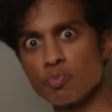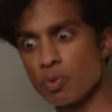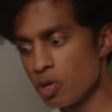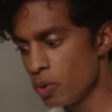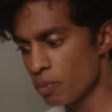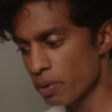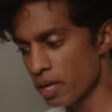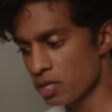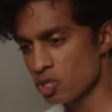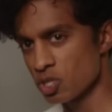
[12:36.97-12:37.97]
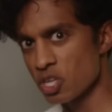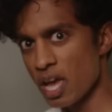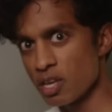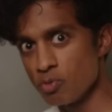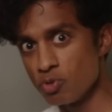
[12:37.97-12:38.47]
blue in places,
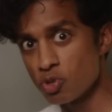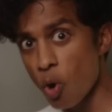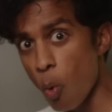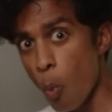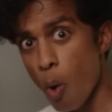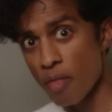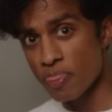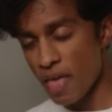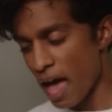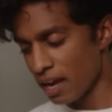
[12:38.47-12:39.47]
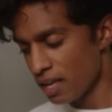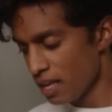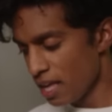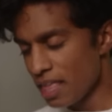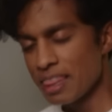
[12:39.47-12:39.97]
and you don't want that.
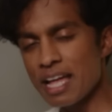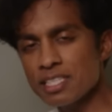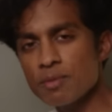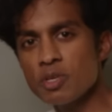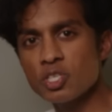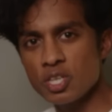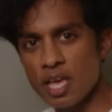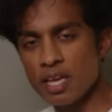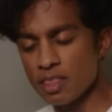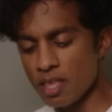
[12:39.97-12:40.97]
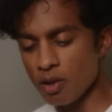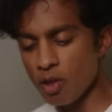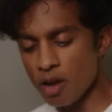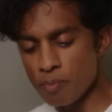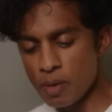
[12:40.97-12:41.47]
That's a mistake that a
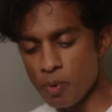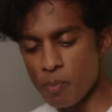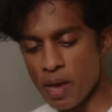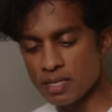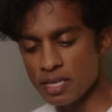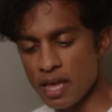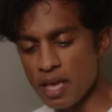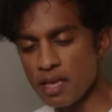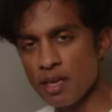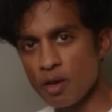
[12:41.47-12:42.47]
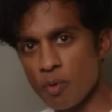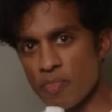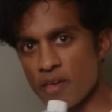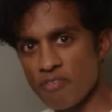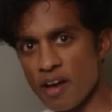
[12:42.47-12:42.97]
lot of people make today when
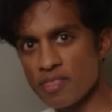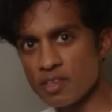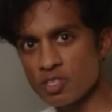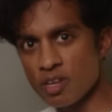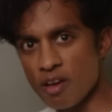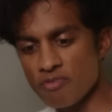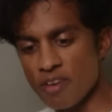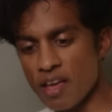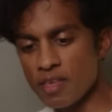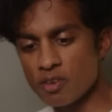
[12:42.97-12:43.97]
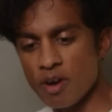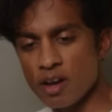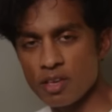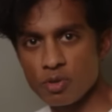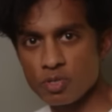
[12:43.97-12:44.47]
they find this stuff and they try
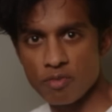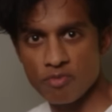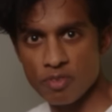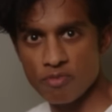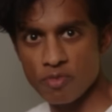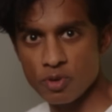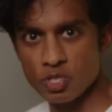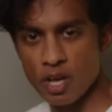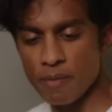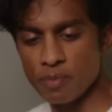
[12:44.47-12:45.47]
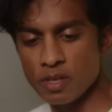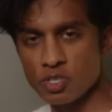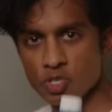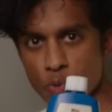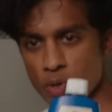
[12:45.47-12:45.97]
to use it for the first time. They
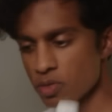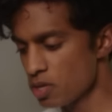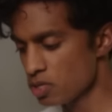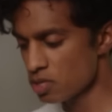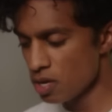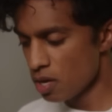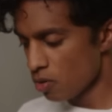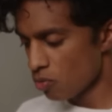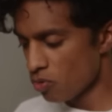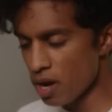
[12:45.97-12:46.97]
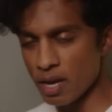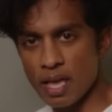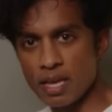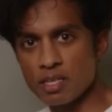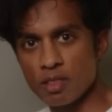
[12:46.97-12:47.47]
just squirt this right
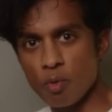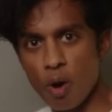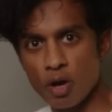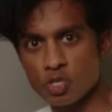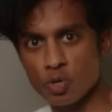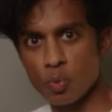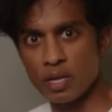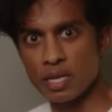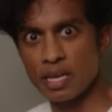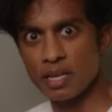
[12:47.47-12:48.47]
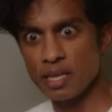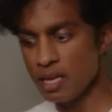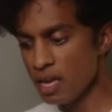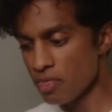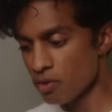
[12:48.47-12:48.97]
into the washer
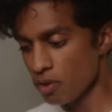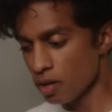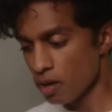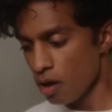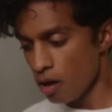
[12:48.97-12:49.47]
willy-nilly, and they're like,